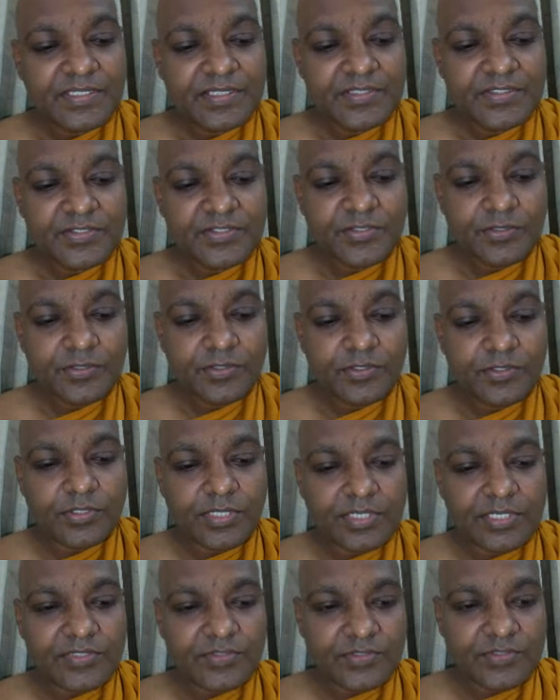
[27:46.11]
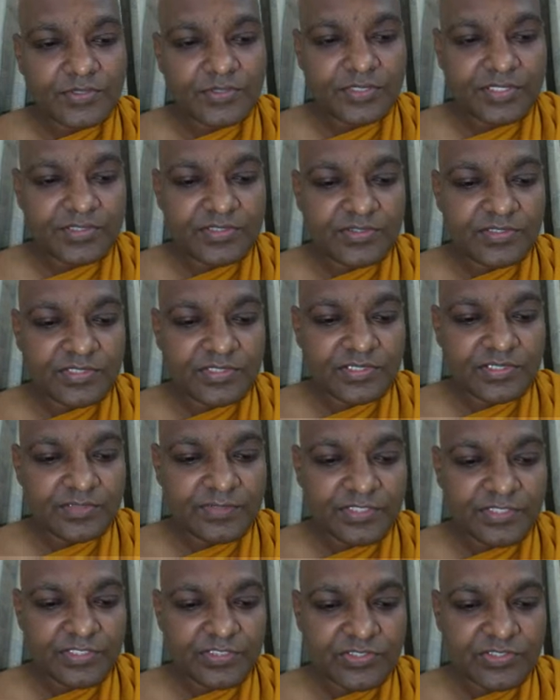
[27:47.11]
So as you can see,
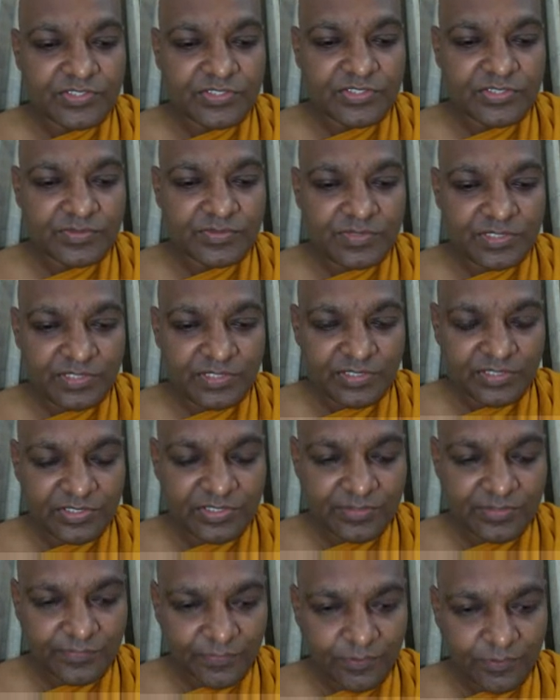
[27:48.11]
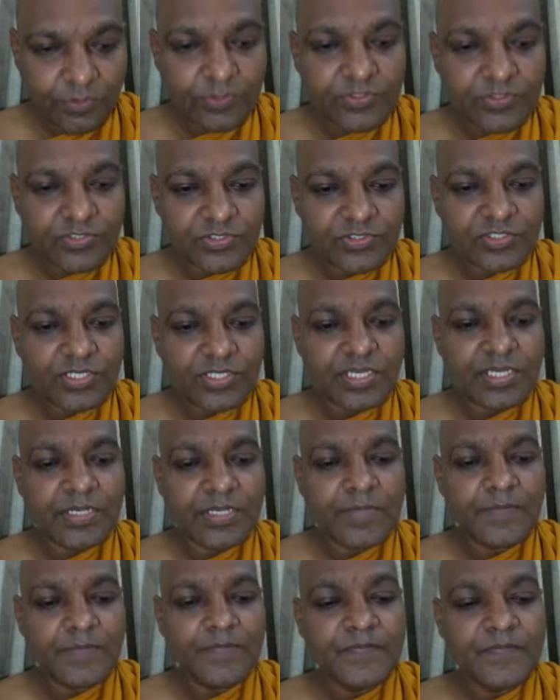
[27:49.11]
which is of course,
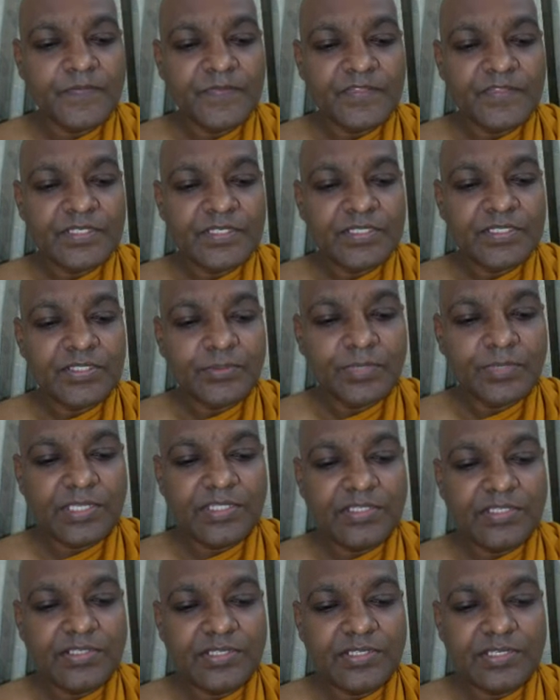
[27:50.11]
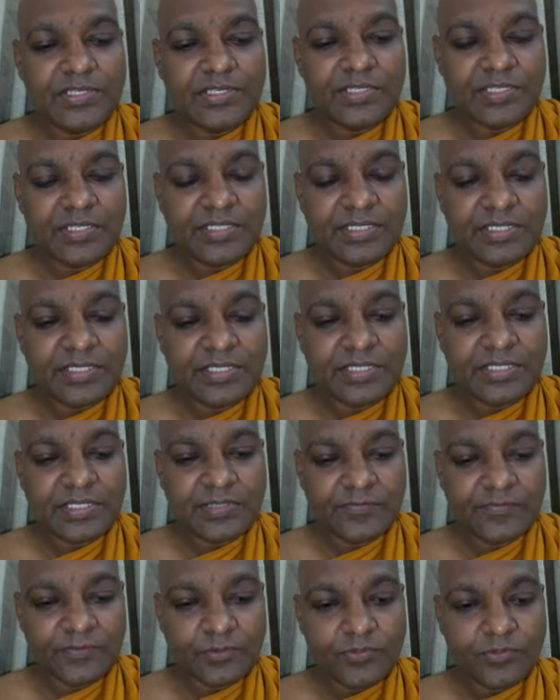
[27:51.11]
the Vedana
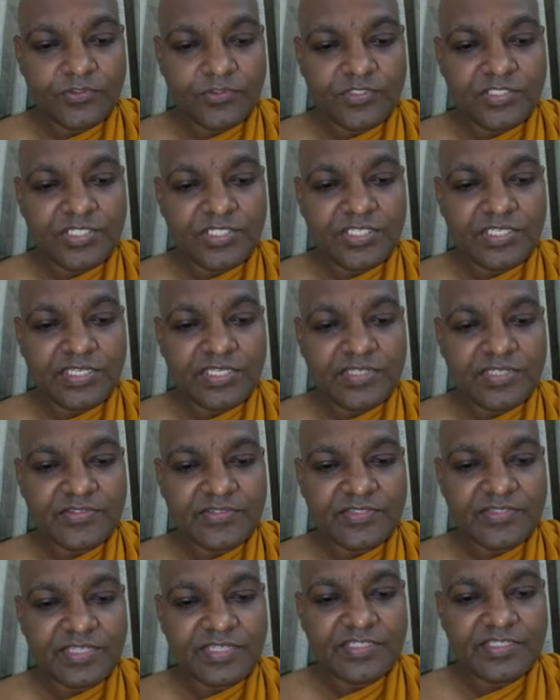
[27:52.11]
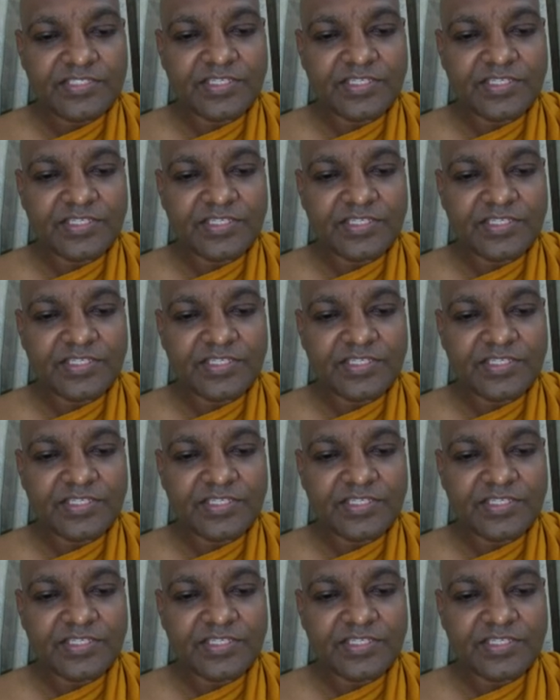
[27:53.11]
of course indicates that